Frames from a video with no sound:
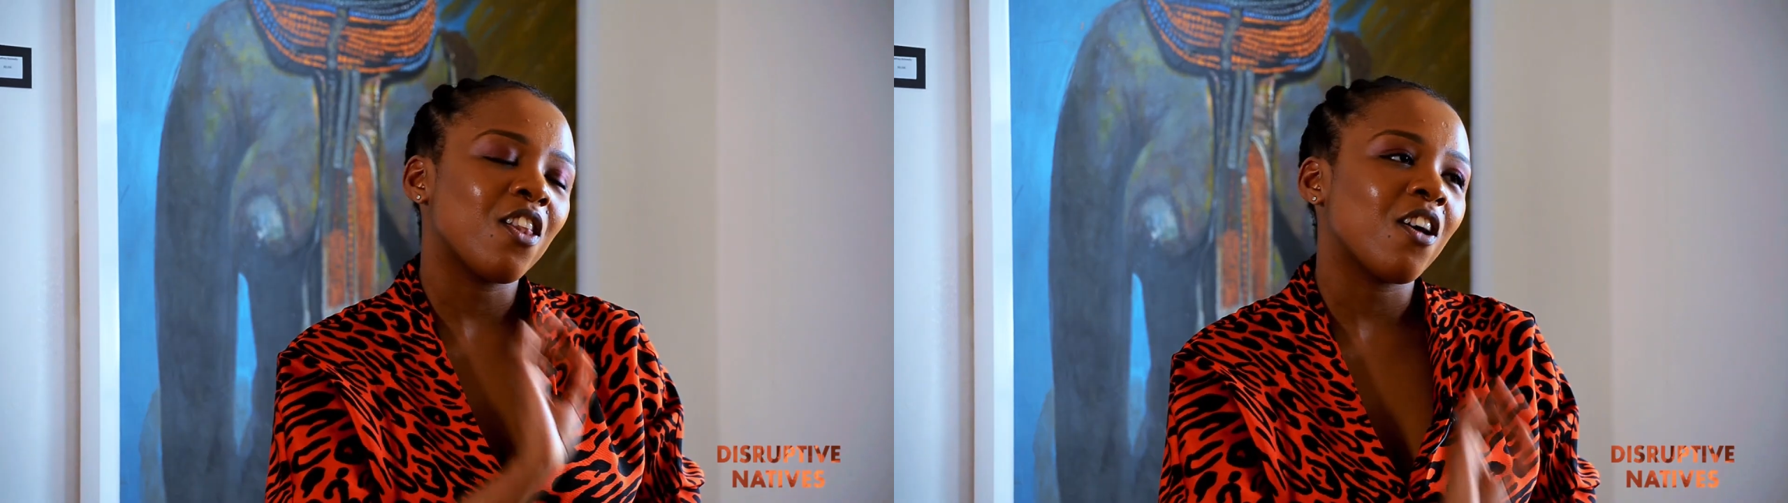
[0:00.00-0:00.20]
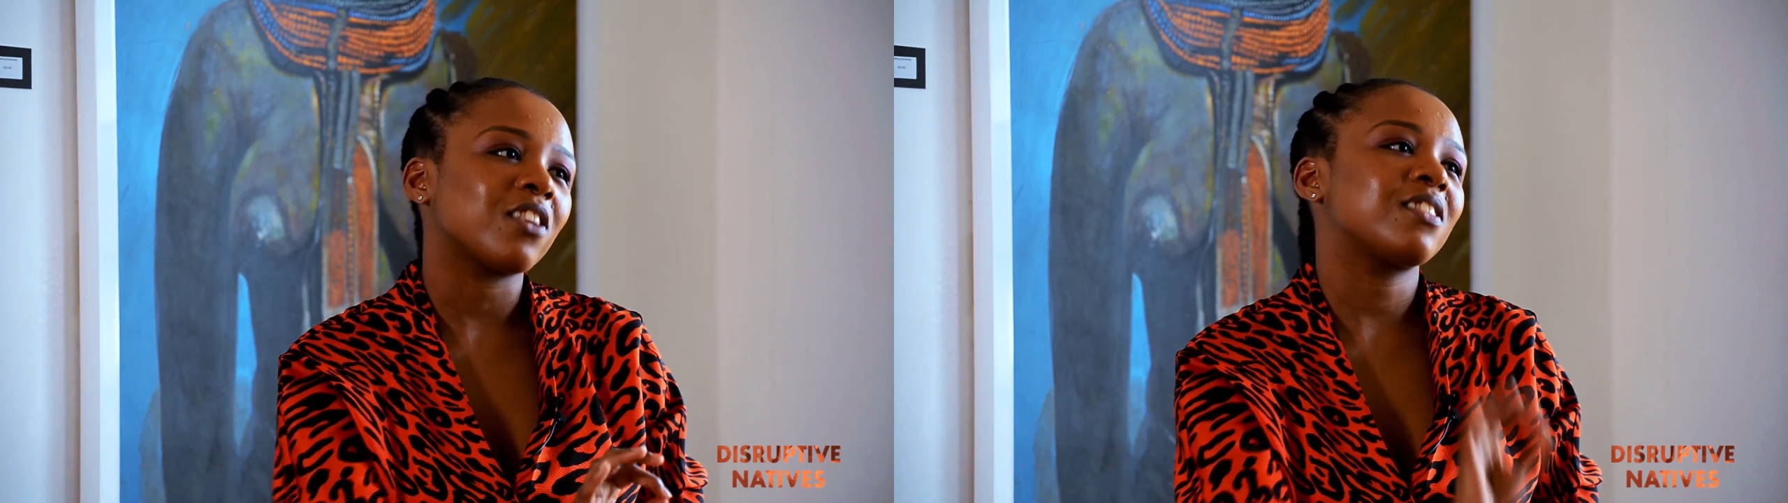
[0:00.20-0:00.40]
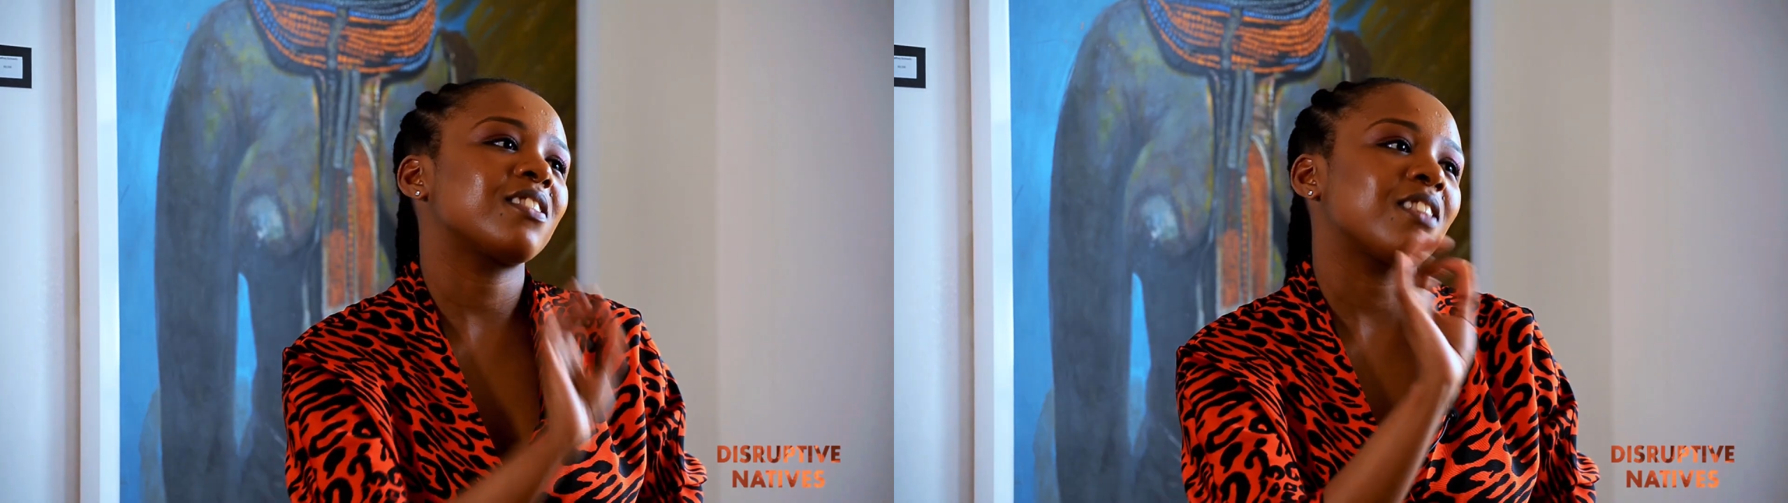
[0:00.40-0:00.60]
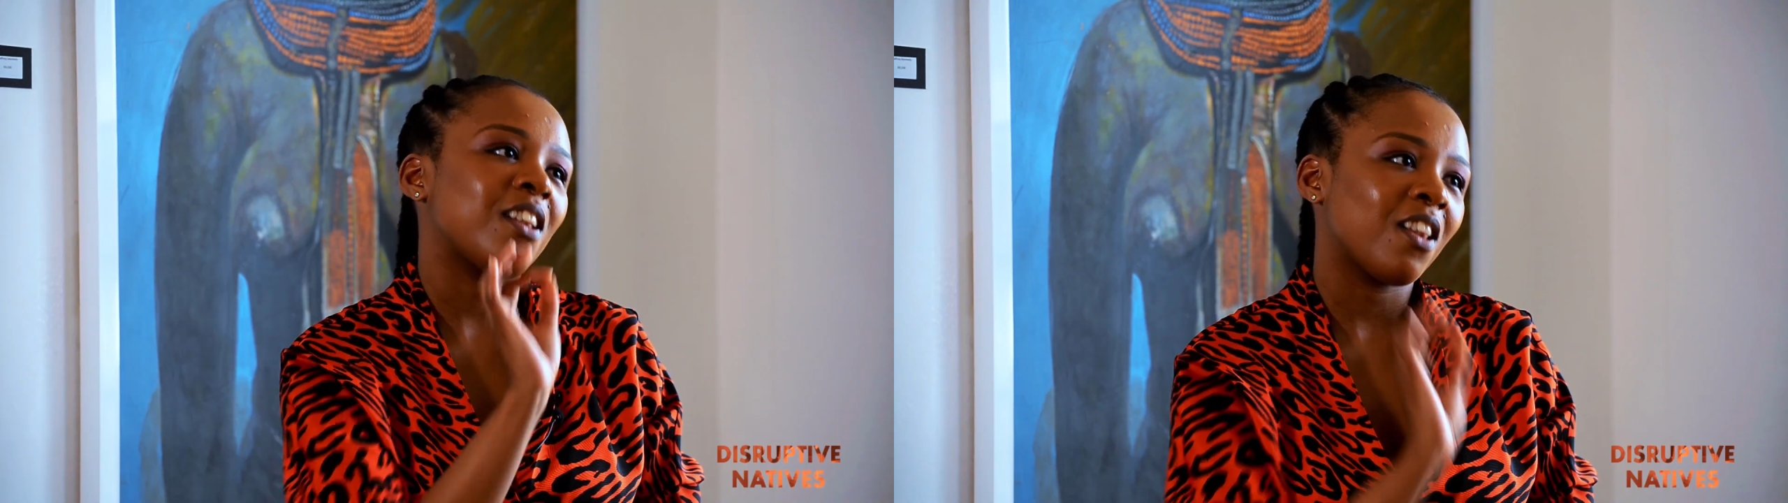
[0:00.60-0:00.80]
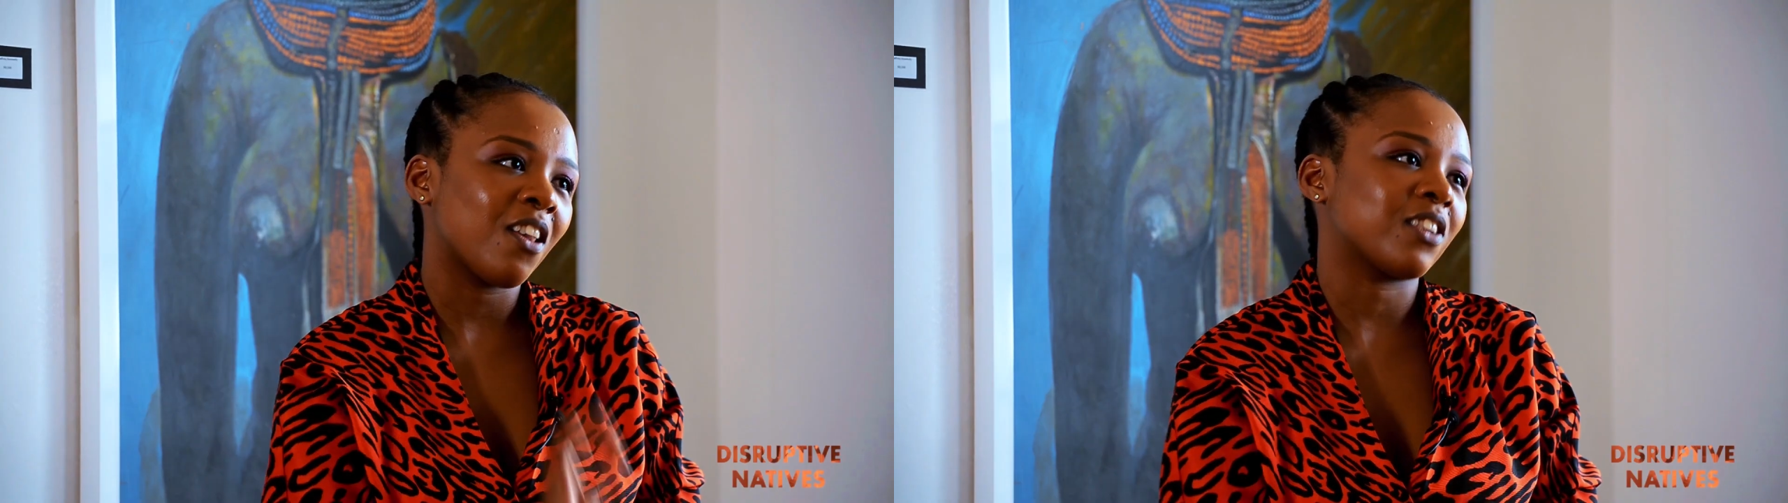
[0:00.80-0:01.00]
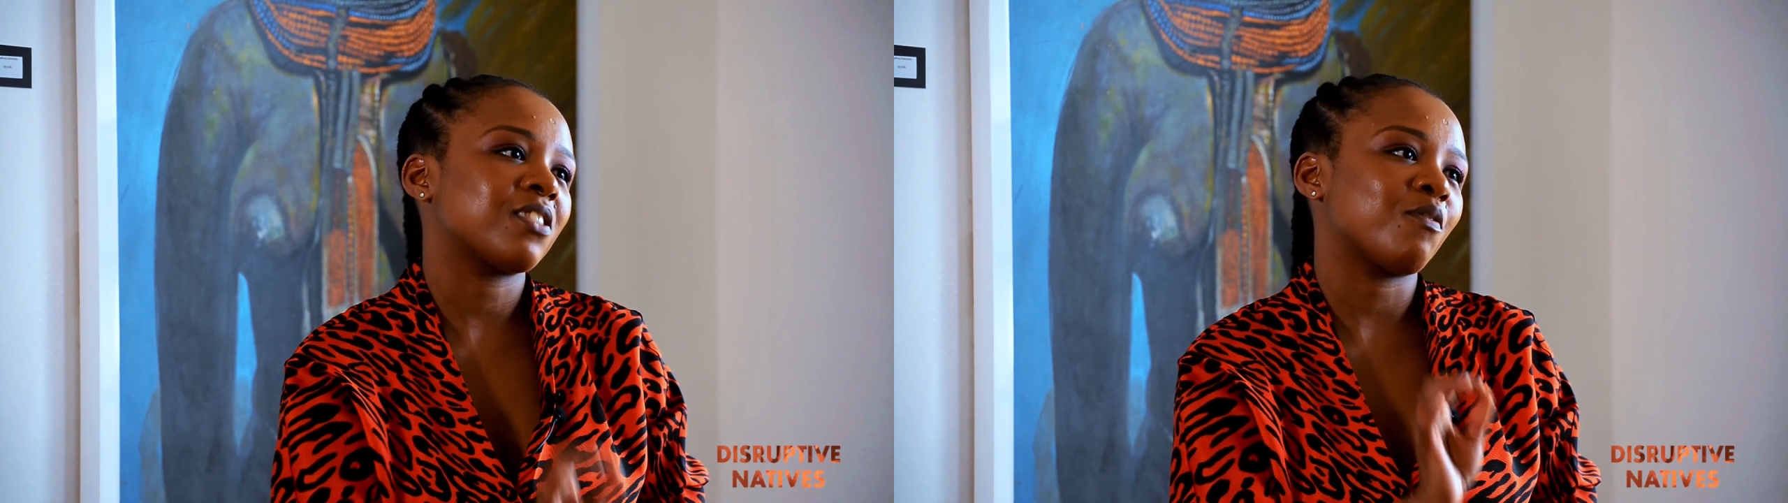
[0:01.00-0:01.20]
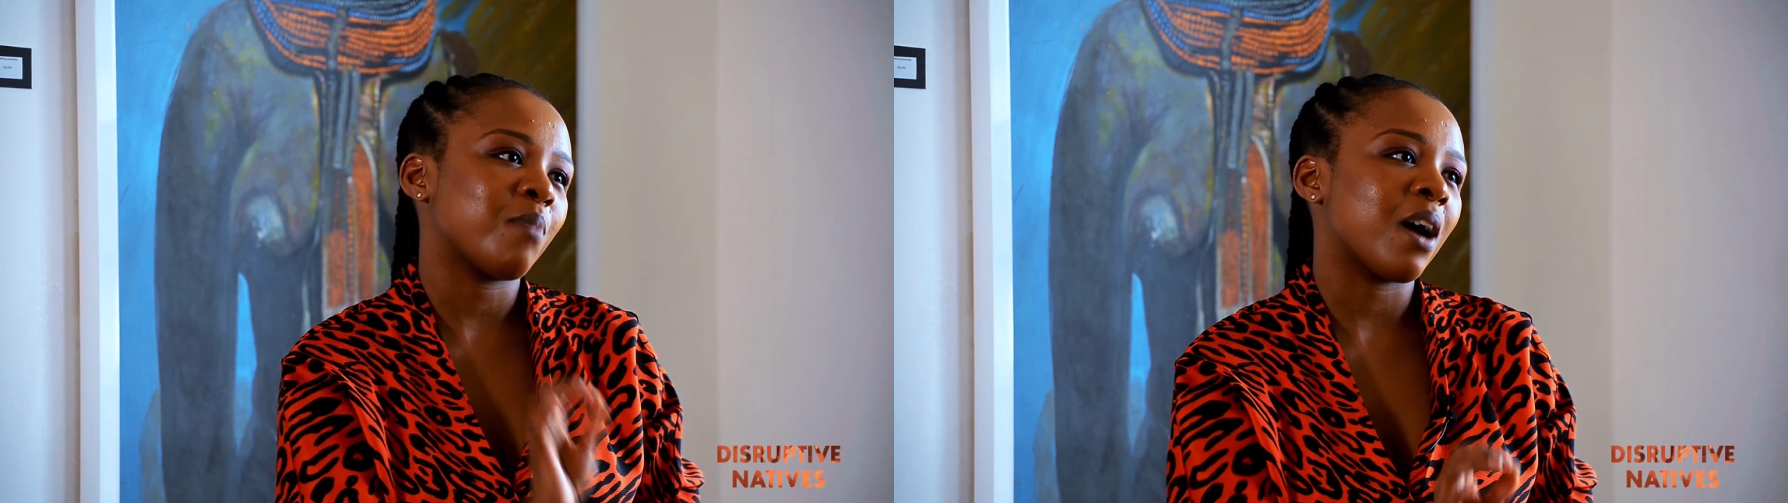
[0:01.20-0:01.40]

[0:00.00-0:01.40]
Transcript: lots of